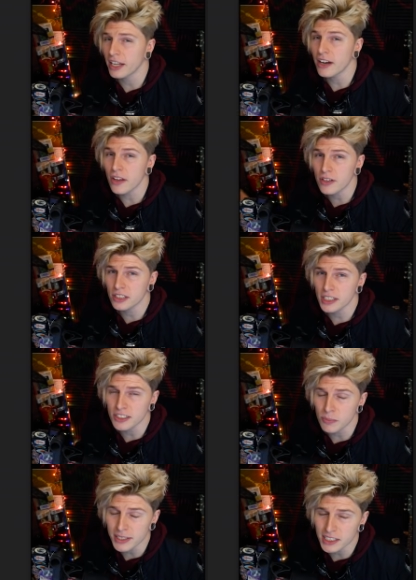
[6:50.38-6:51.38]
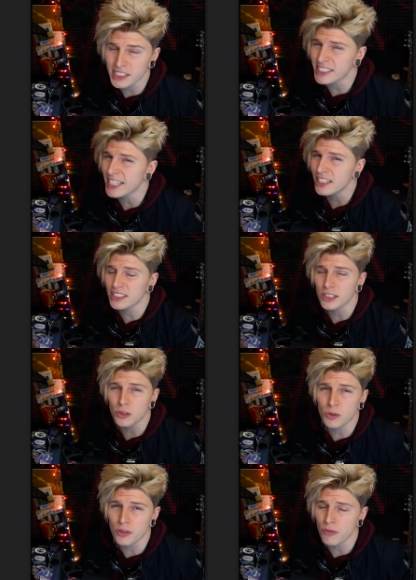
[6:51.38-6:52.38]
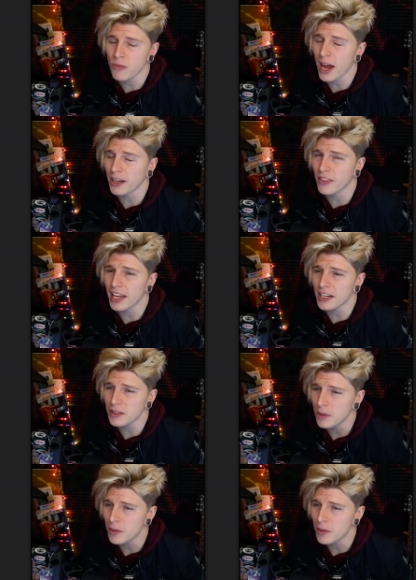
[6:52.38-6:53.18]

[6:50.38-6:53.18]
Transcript: In another series of messages, it does allude to the fact that